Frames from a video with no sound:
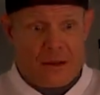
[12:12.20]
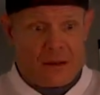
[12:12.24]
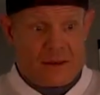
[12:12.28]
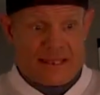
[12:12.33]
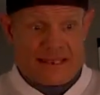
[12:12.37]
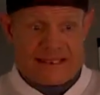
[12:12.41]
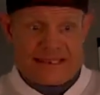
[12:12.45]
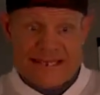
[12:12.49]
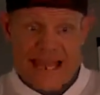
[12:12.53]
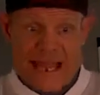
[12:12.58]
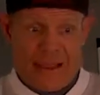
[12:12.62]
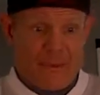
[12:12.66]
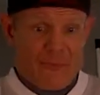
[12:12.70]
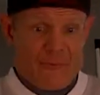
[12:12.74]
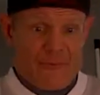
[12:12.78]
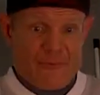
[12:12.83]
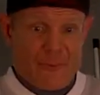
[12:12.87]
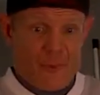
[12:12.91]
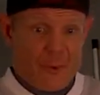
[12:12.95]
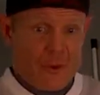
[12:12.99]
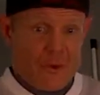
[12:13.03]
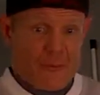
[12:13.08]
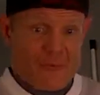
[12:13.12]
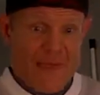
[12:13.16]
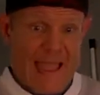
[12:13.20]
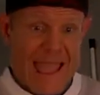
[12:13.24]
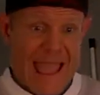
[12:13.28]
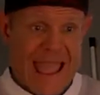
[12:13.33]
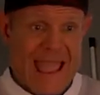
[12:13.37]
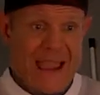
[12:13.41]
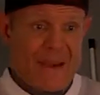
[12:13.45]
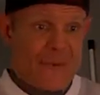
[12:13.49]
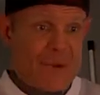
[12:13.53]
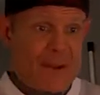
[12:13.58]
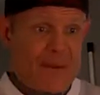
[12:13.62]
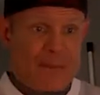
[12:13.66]
this table full of
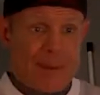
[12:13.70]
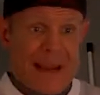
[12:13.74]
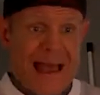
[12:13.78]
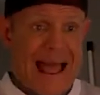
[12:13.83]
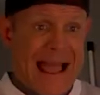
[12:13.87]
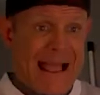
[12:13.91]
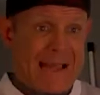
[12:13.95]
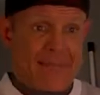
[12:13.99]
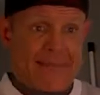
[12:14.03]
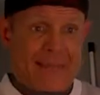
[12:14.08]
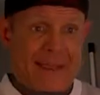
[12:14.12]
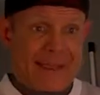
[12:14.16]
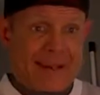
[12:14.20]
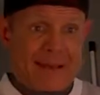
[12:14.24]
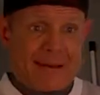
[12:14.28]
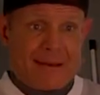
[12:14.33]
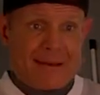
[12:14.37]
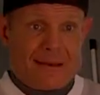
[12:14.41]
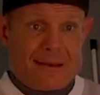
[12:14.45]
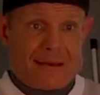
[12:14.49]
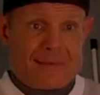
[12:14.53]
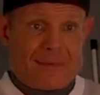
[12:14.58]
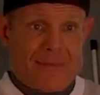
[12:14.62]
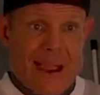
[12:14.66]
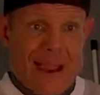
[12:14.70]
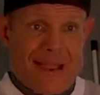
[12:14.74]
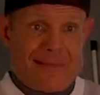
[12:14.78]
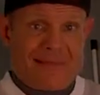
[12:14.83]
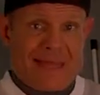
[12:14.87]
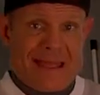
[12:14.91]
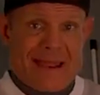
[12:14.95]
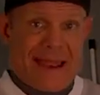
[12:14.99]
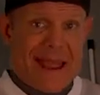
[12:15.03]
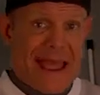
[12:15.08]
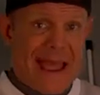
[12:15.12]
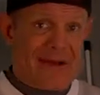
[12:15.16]
angry black men, right,
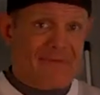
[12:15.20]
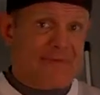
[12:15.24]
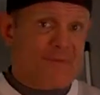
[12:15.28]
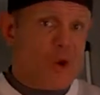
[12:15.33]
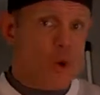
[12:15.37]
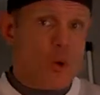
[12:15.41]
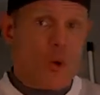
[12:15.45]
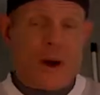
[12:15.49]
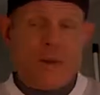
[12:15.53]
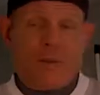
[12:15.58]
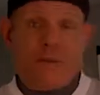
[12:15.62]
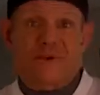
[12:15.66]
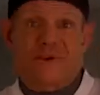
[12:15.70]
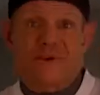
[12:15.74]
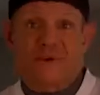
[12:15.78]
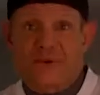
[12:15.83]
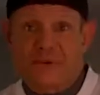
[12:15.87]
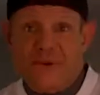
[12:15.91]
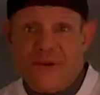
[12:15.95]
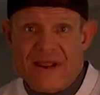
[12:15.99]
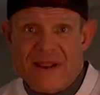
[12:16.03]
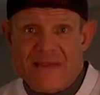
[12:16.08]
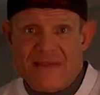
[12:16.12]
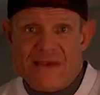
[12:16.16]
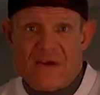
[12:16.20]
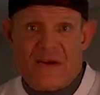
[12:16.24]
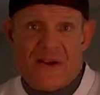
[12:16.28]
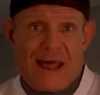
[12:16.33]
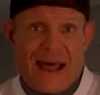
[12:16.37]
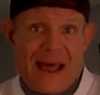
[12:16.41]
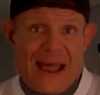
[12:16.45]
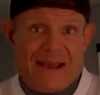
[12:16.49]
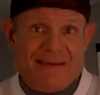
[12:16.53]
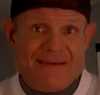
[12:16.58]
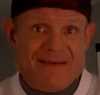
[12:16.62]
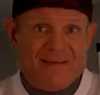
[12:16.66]
that have no opportunity in their
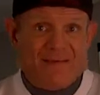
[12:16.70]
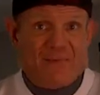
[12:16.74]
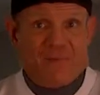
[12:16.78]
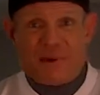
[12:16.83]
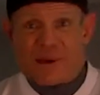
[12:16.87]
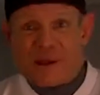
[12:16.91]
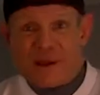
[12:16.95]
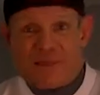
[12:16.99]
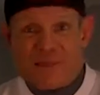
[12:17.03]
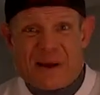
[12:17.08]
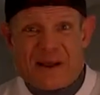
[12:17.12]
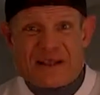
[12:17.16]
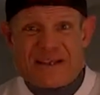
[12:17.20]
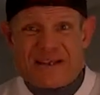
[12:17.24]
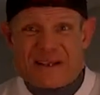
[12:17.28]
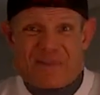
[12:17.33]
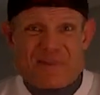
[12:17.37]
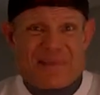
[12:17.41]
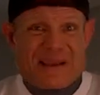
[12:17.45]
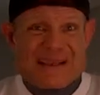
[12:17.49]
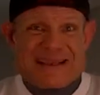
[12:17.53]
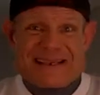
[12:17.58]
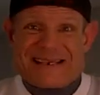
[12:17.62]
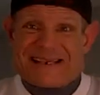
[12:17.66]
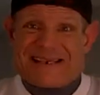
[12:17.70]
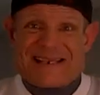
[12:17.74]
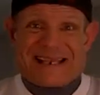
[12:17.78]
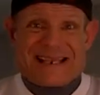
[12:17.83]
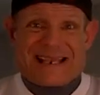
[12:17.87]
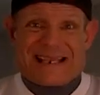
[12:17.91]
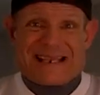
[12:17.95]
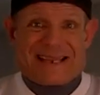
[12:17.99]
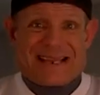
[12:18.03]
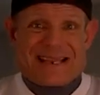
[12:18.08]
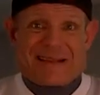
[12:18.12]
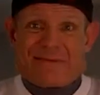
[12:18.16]
lives, pretty much. I mean,
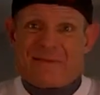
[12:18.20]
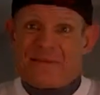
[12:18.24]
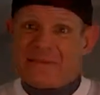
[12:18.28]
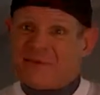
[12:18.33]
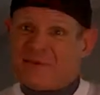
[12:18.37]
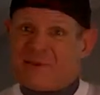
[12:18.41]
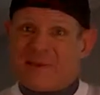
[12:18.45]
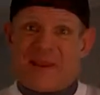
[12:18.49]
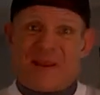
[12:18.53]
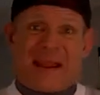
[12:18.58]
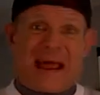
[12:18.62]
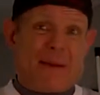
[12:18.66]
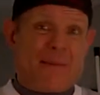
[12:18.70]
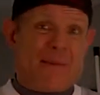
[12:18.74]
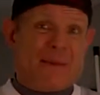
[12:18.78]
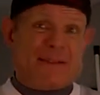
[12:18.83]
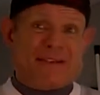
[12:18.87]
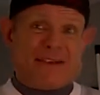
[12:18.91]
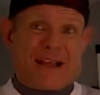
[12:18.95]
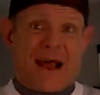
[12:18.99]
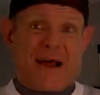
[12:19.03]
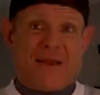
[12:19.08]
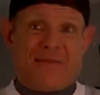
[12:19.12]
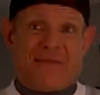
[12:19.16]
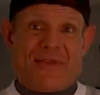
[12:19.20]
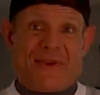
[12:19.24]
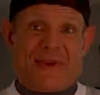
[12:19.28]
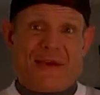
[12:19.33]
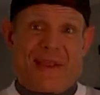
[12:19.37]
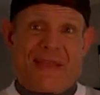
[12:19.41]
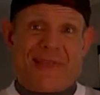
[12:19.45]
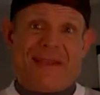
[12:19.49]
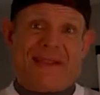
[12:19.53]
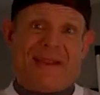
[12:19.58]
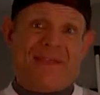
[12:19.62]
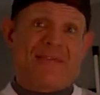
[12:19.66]
shit, there's really not much out there.
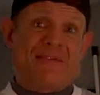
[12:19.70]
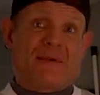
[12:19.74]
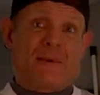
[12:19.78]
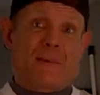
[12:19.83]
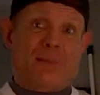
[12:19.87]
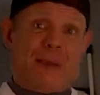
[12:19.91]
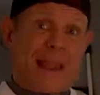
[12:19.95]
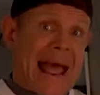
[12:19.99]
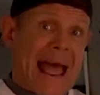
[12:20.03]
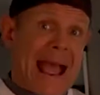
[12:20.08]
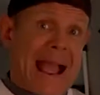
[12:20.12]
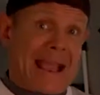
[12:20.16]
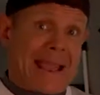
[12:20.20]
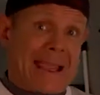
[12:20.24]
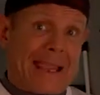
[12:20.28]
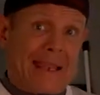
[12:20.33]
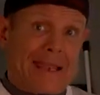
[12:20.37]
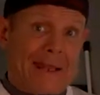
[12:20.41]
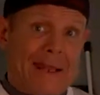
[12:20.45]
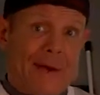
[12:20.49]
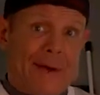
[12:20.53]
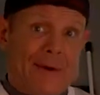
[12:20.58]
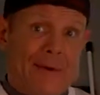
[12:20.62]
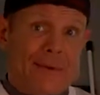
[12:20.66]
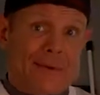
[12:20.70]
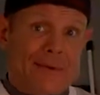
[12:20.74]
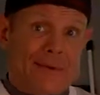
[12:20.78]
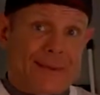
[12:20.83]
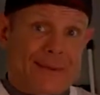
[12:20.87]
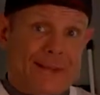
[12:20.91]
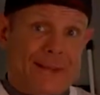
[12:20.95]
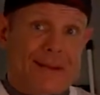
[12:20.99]
And then if you're black, you know,